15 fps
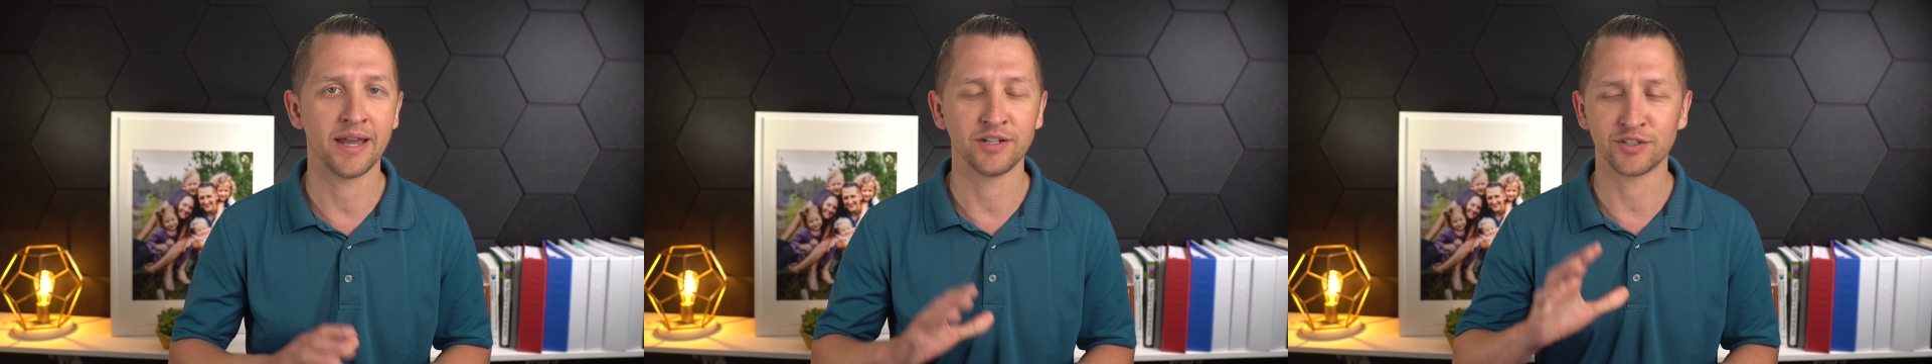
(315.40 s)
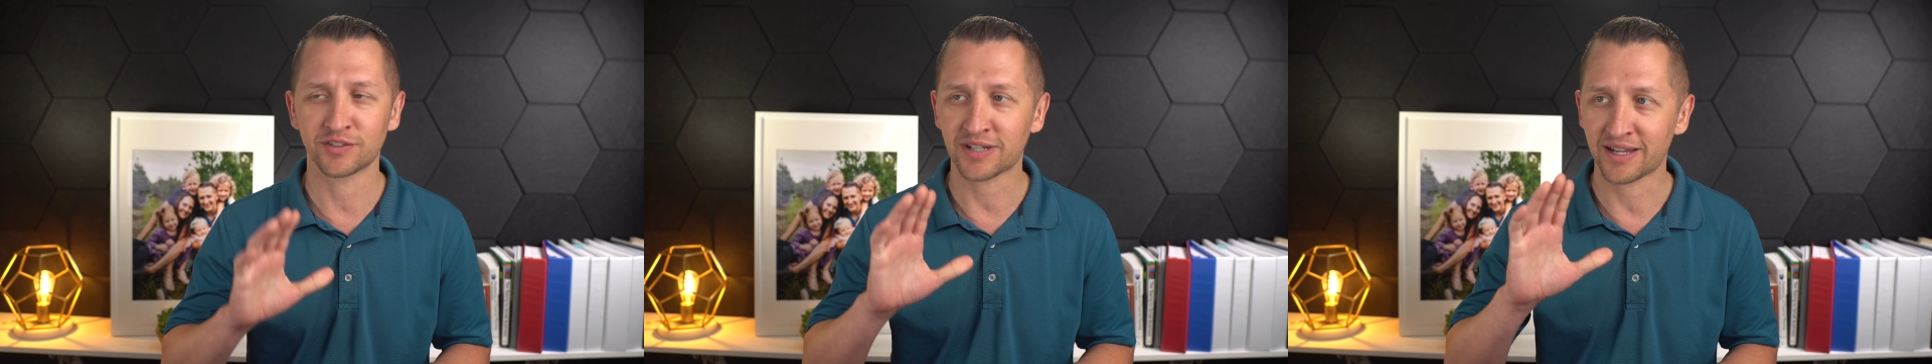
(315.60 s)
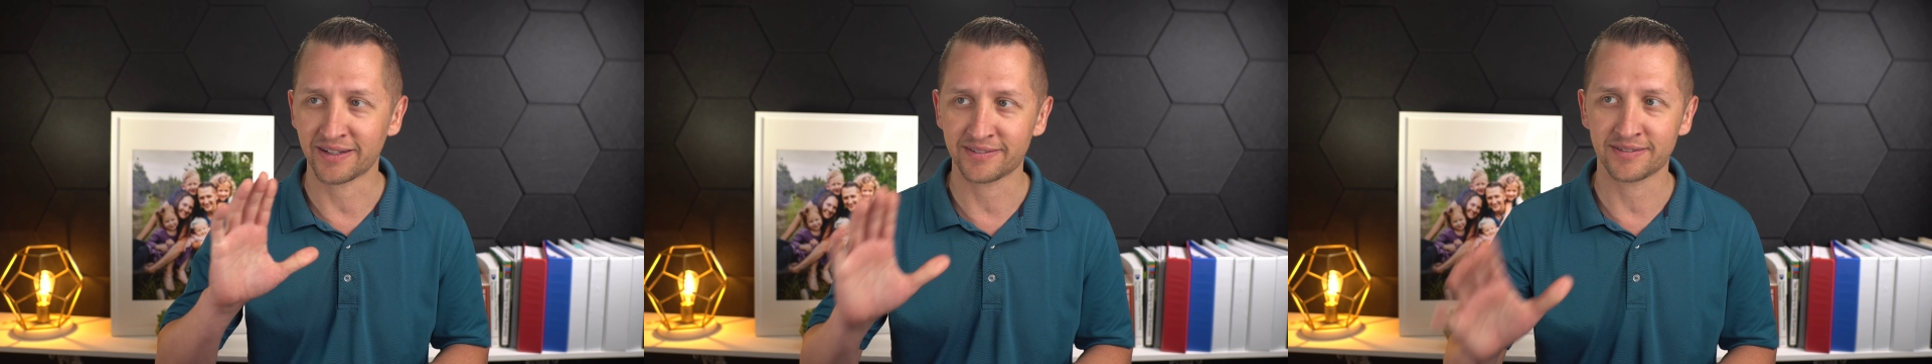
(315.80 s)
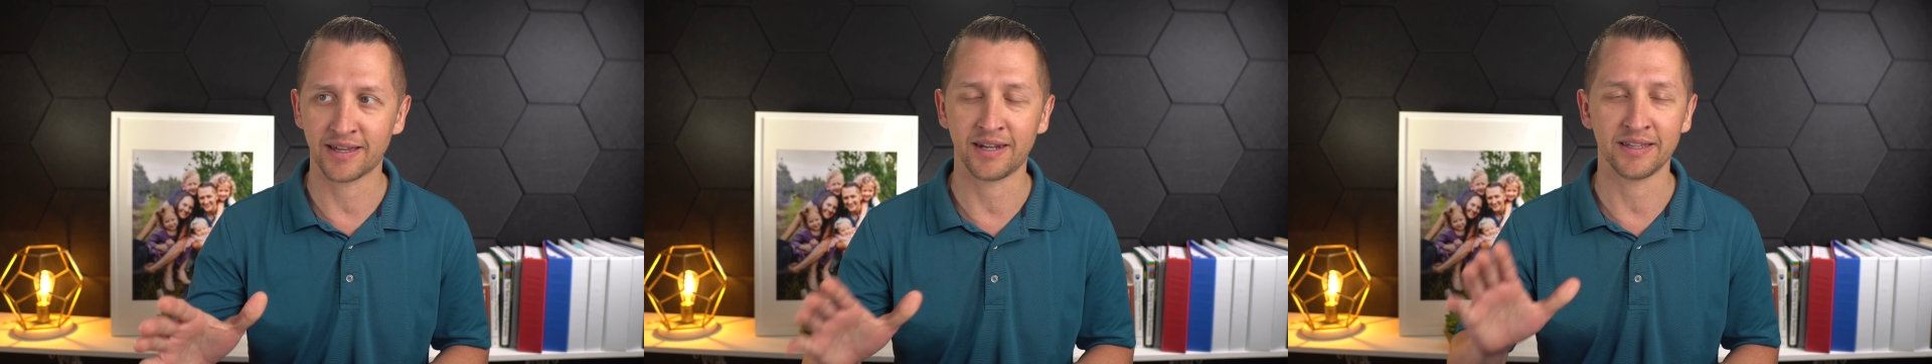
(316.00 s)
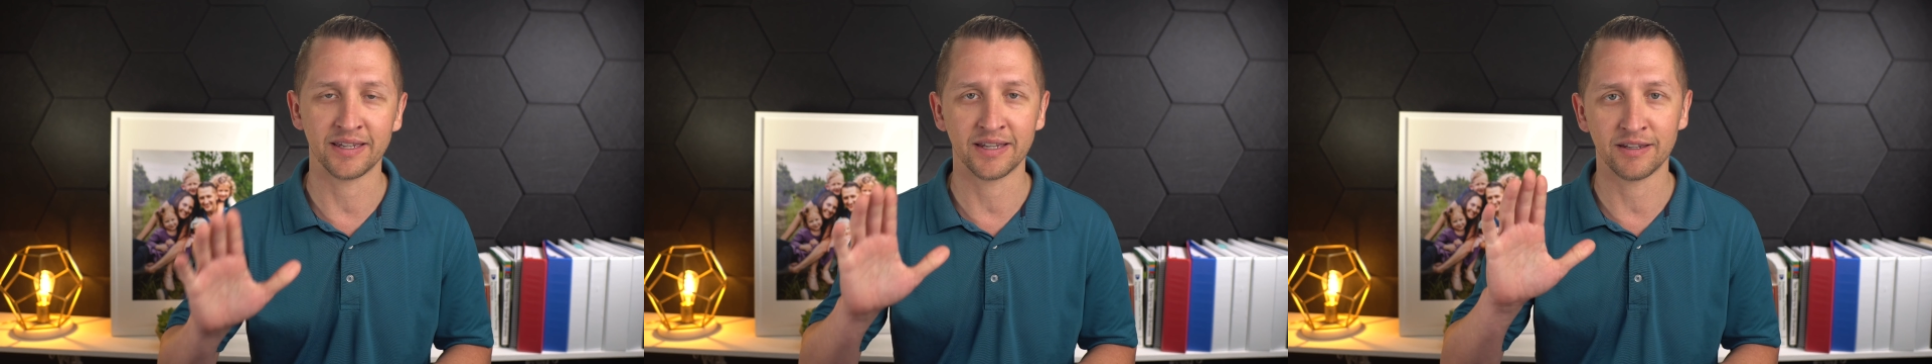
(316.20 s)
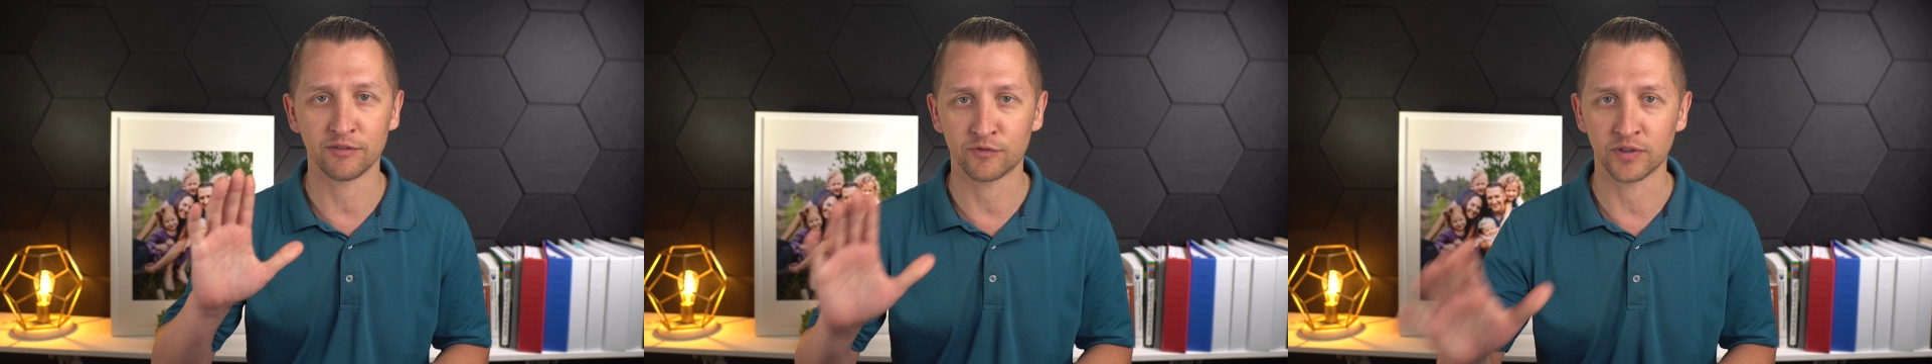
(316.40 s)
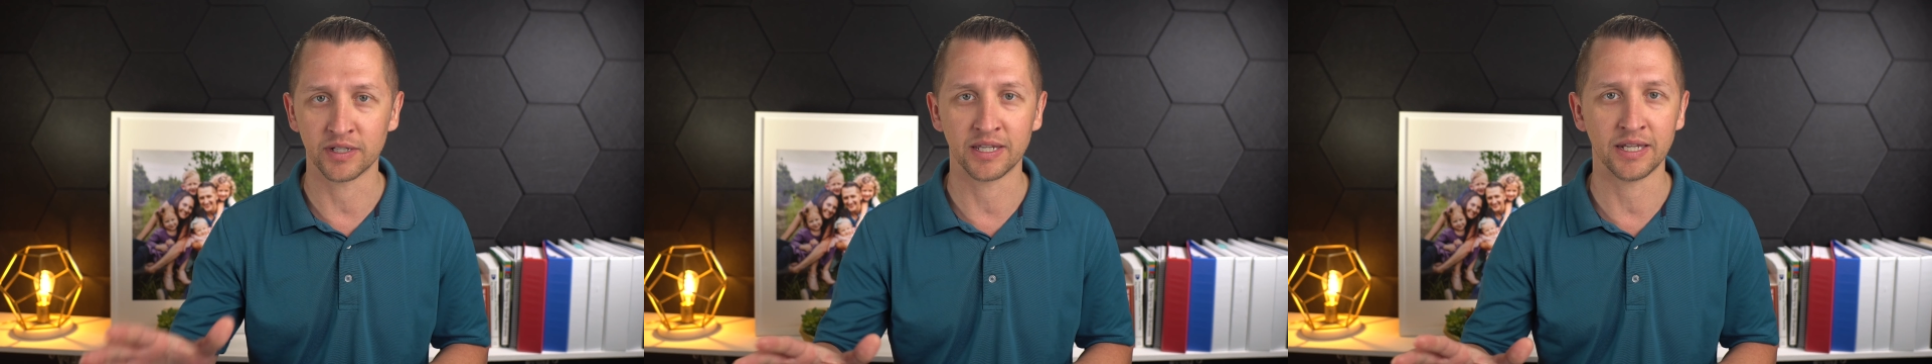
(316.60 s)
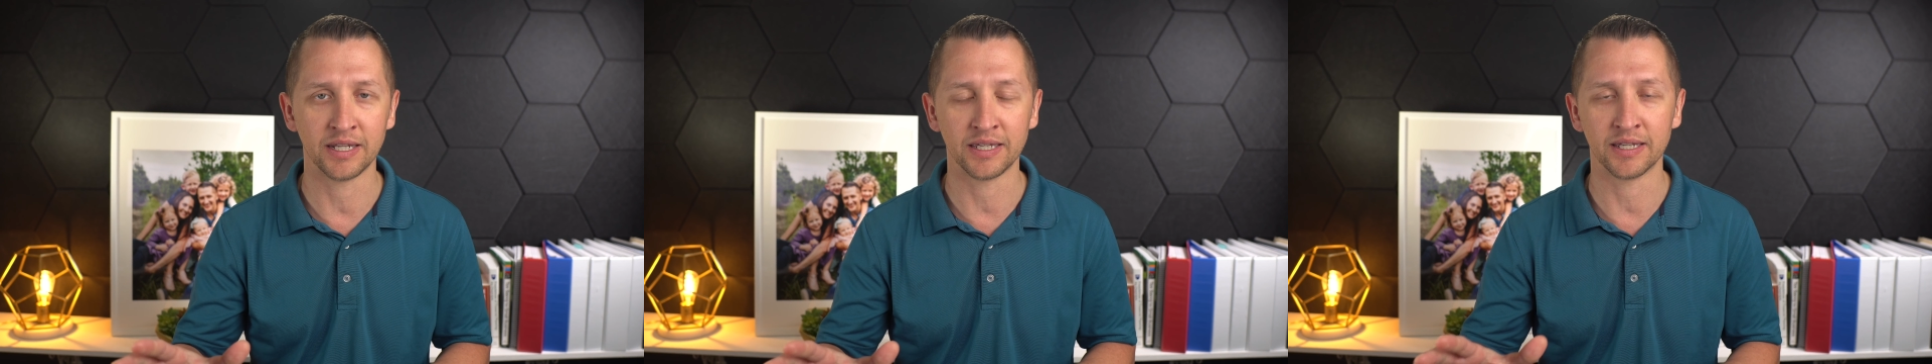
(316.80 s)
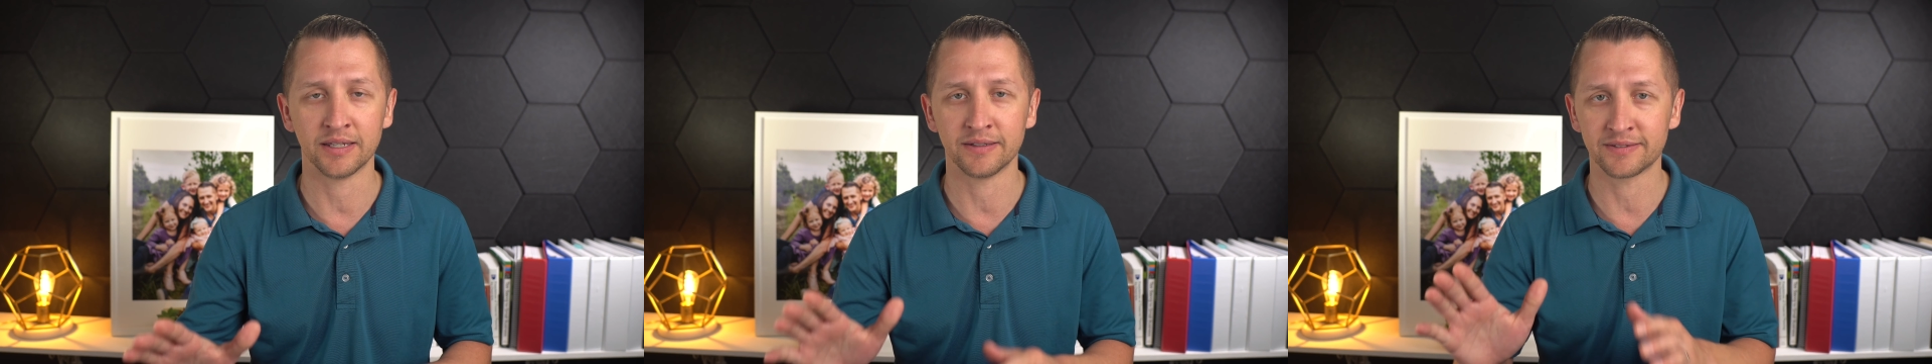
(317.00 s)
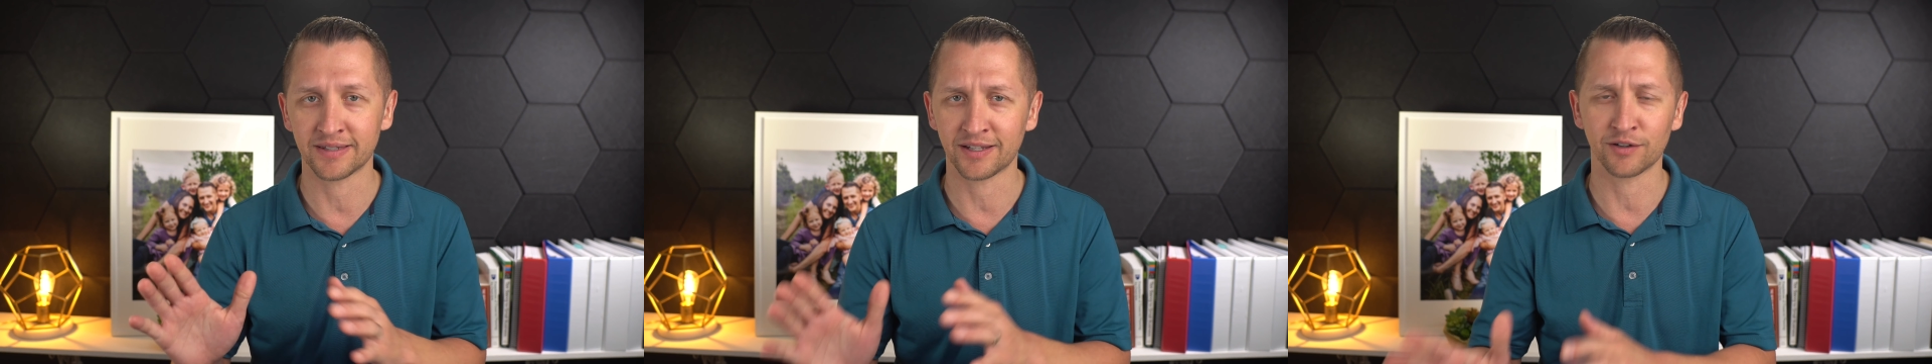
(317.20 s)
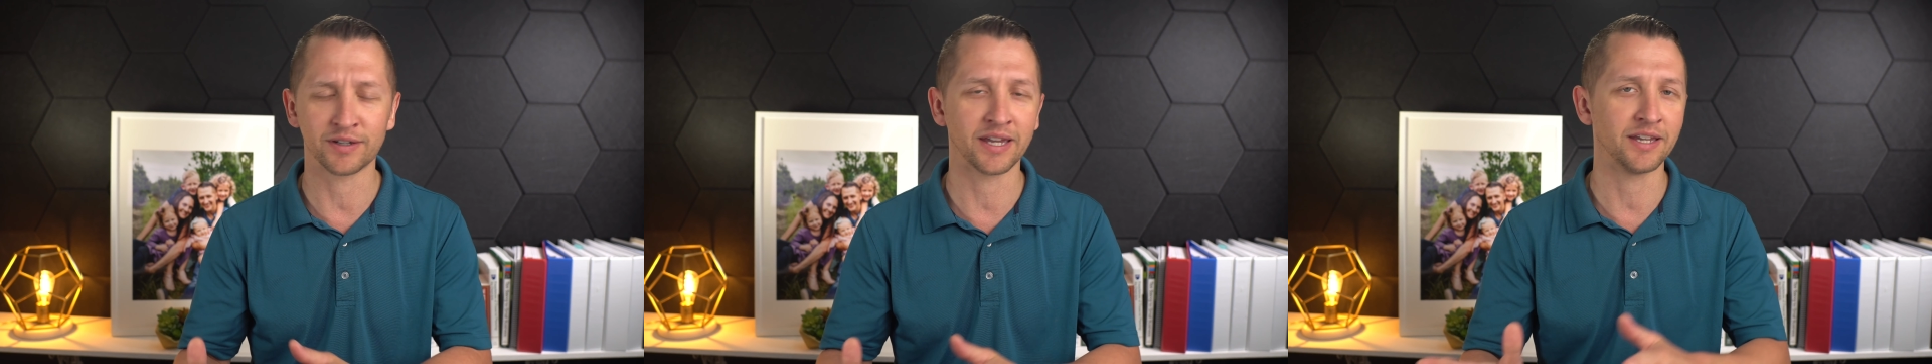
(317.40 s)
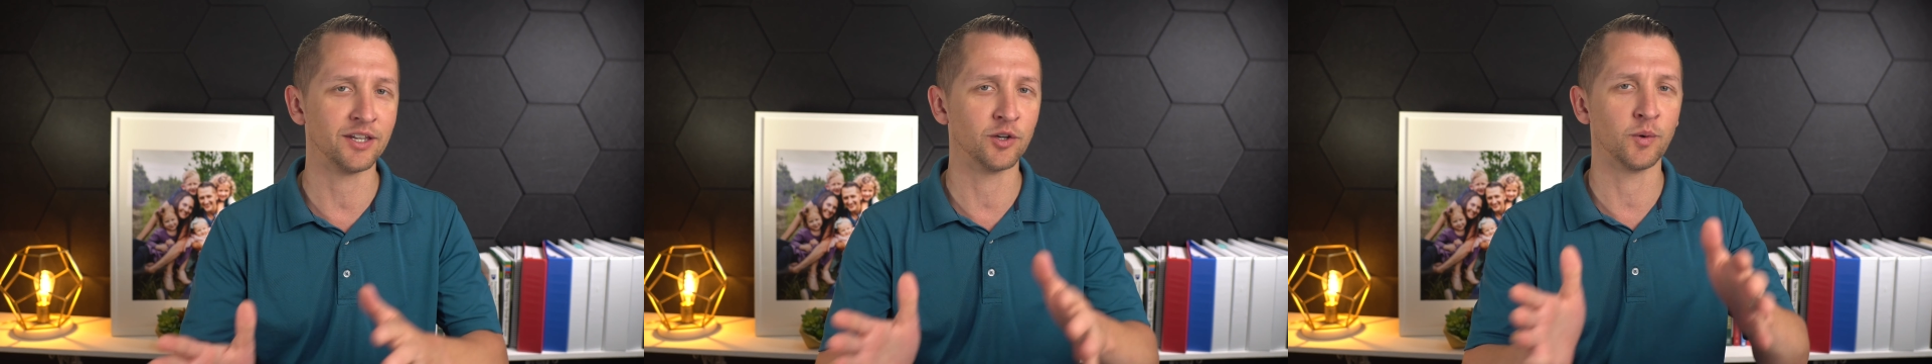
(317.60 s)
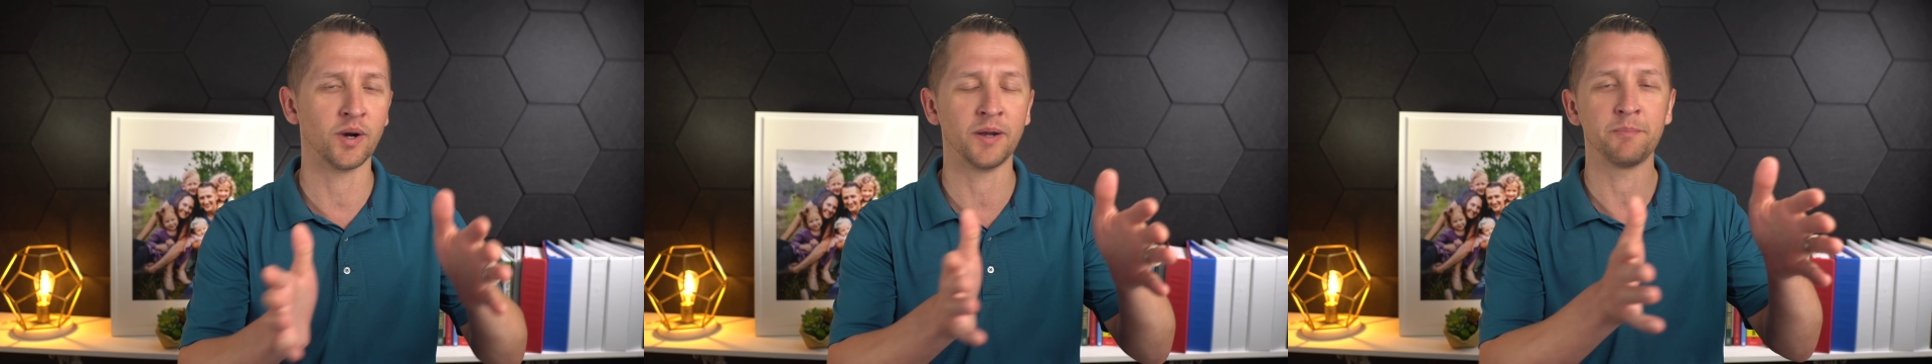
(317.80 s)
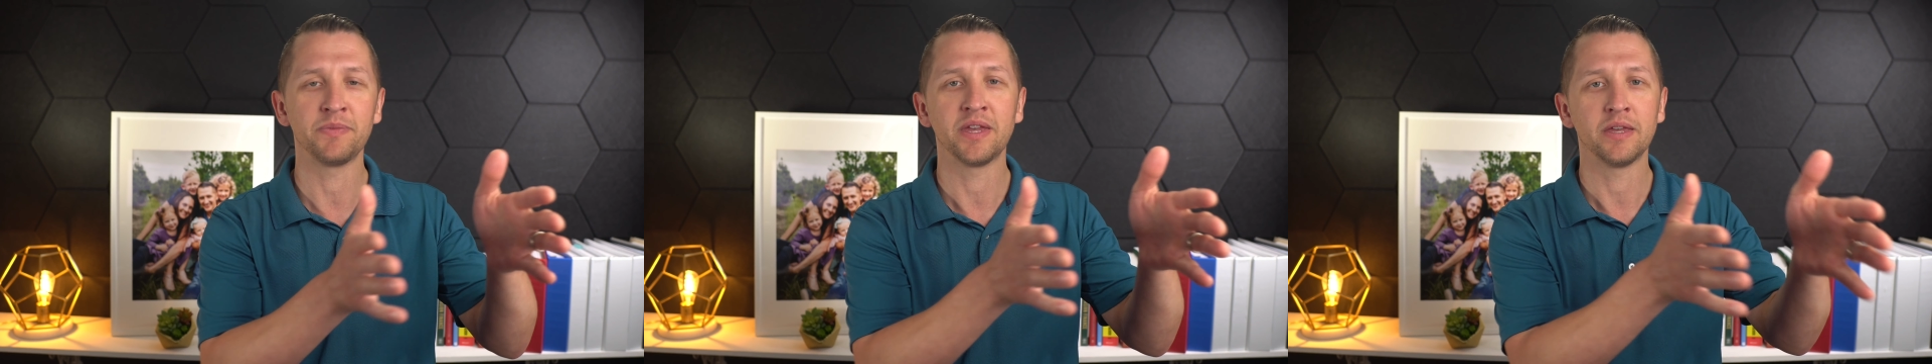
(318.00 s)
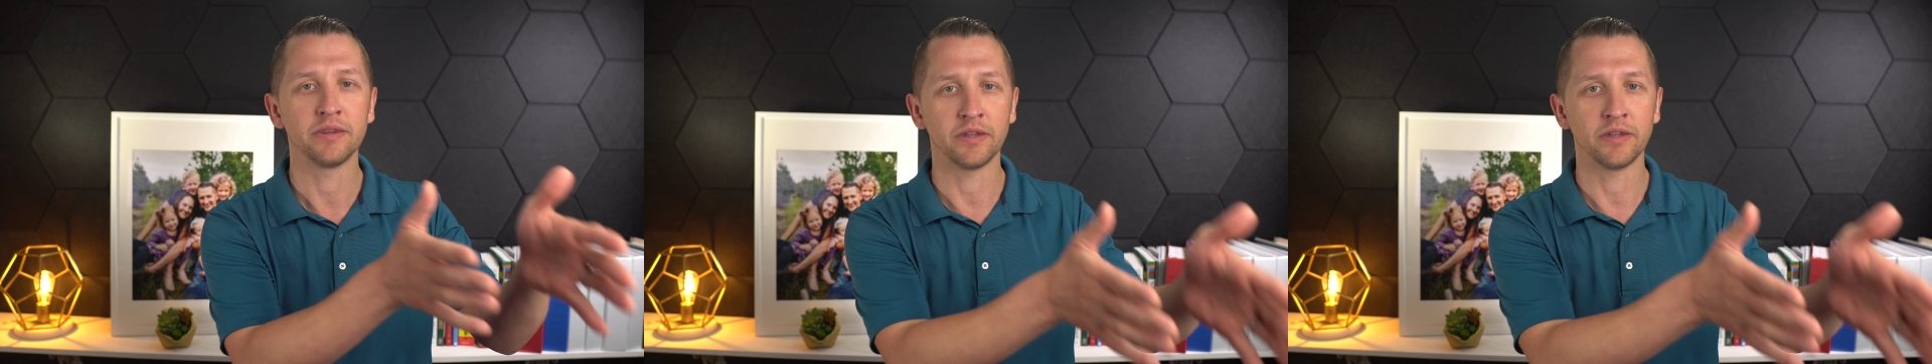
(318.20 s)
and just kind of setting it and forgetting it and saying, okay, you know what?